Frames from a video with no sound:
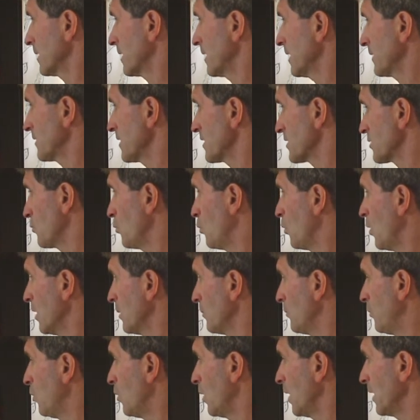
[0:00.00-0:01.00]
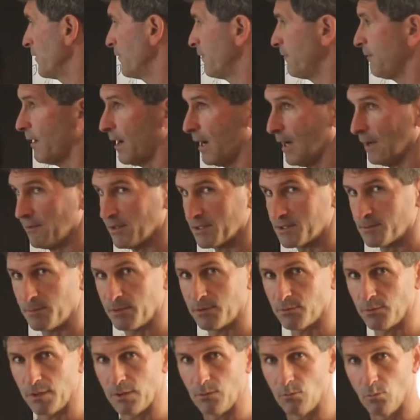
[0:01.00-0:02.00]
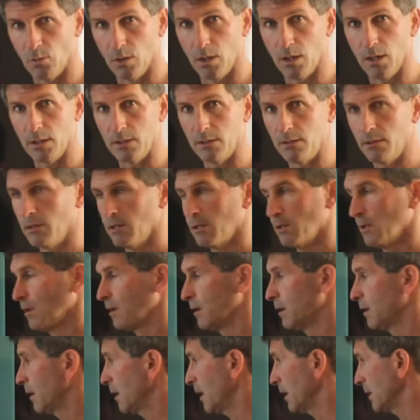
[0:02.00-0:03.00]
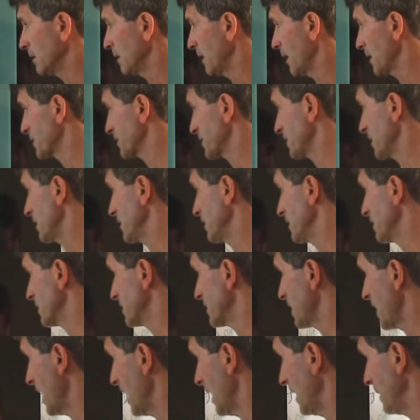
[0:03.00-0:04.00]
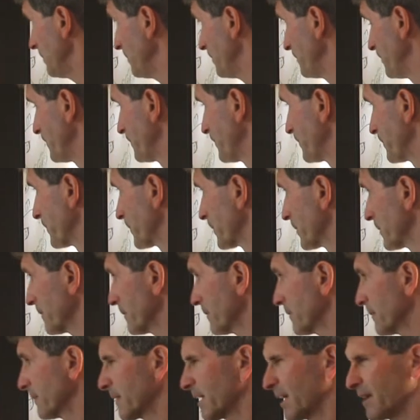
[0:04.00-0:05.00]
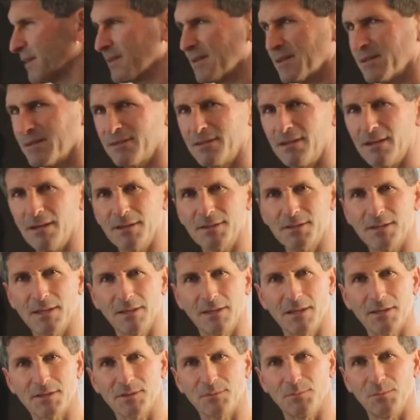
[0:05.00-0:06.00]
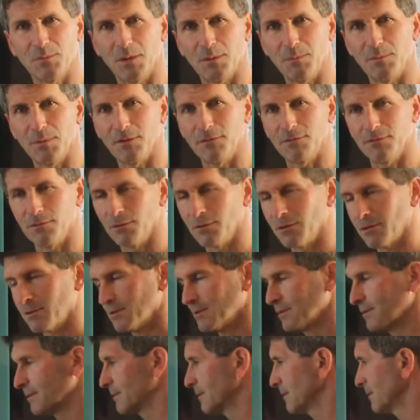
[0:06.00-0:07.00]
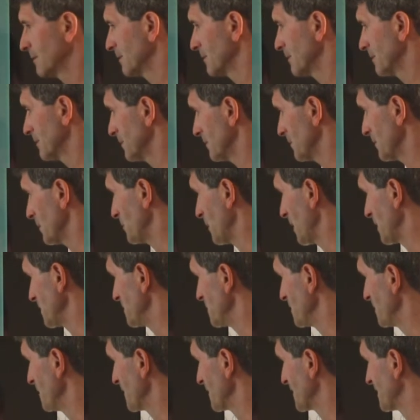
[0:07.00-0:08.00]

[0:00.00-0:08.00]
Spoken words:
to get this 1.5, that's between 1 and less than 10. Did I say less than 1 before? What am I doing?